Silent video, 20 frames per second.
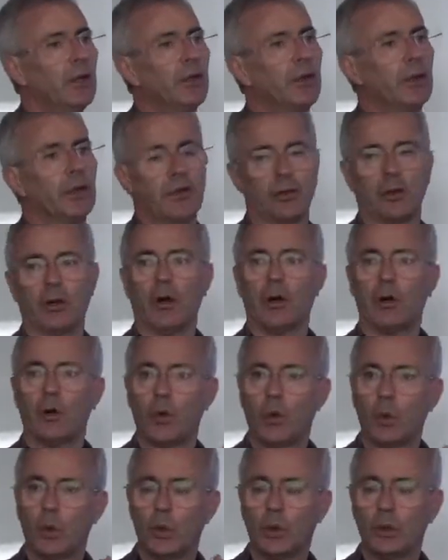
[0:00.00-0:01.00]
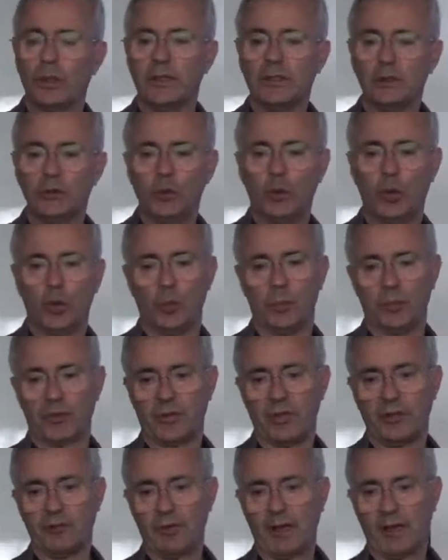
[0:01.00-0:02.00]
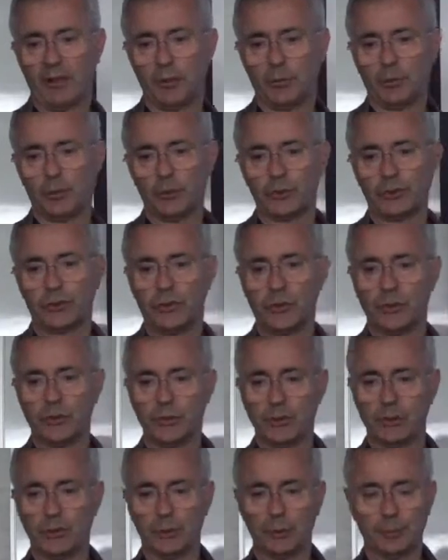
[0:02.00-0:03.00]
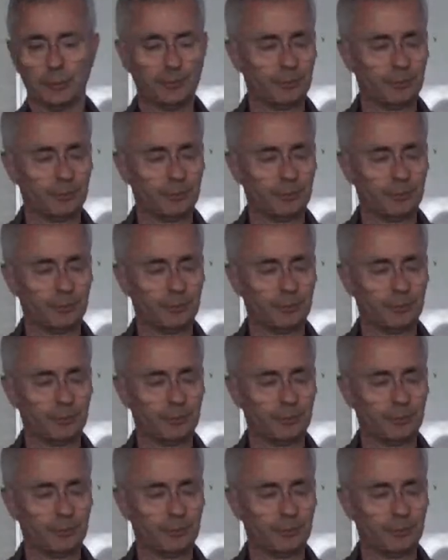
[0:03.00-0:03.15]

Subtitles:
that are all enormously valuable to you.